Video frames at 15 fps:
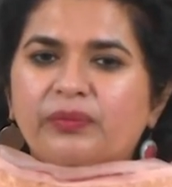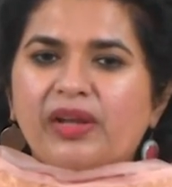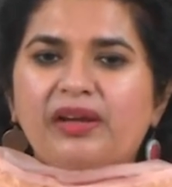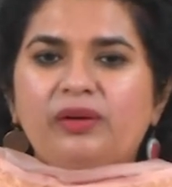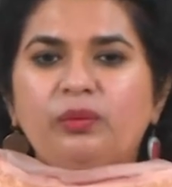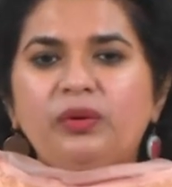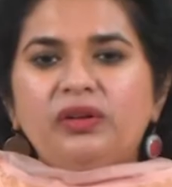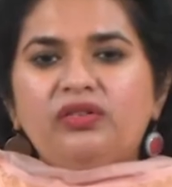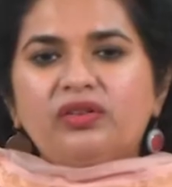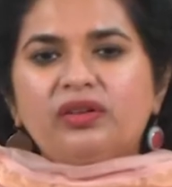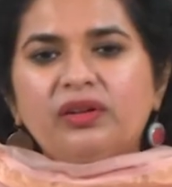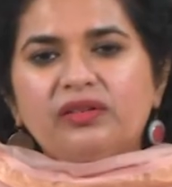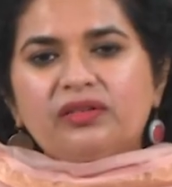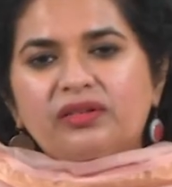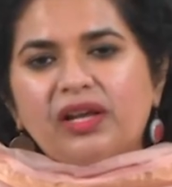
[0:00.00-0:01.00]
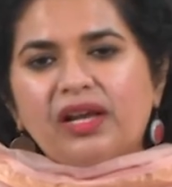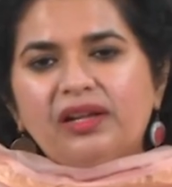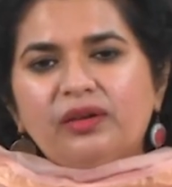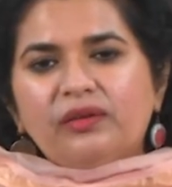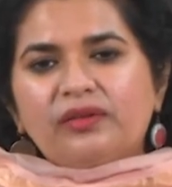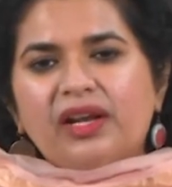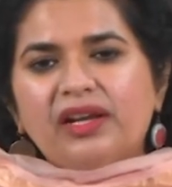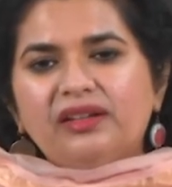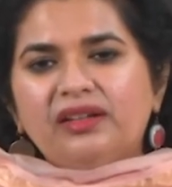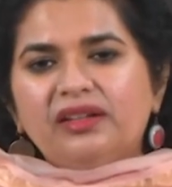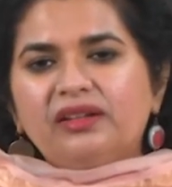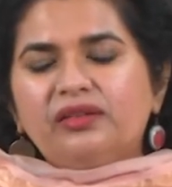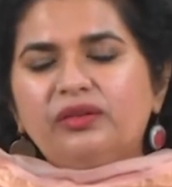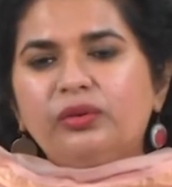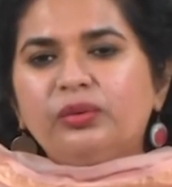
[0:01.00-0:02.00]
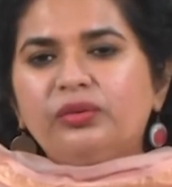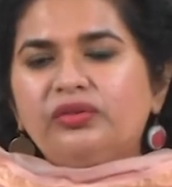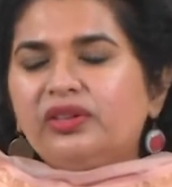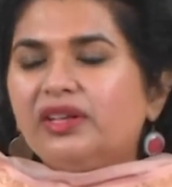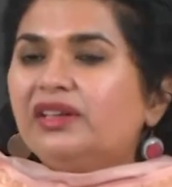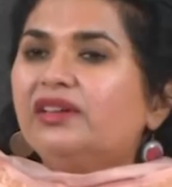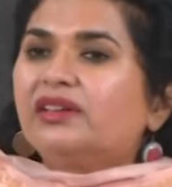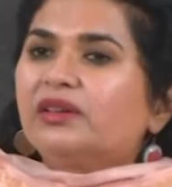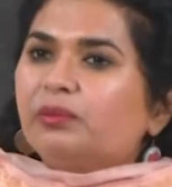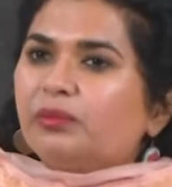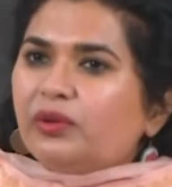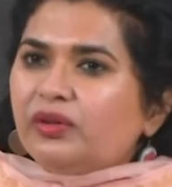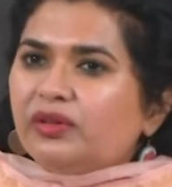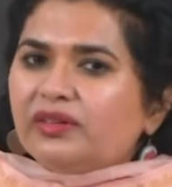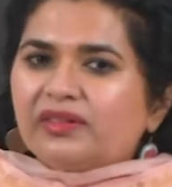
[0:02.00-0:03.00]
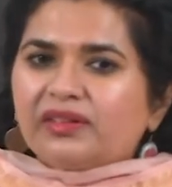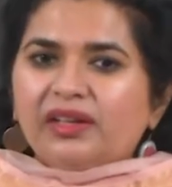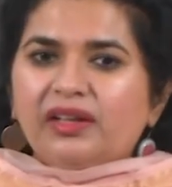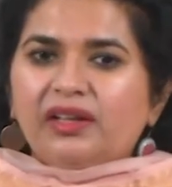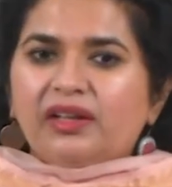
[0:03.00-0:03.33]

And which style of writing is used in reports?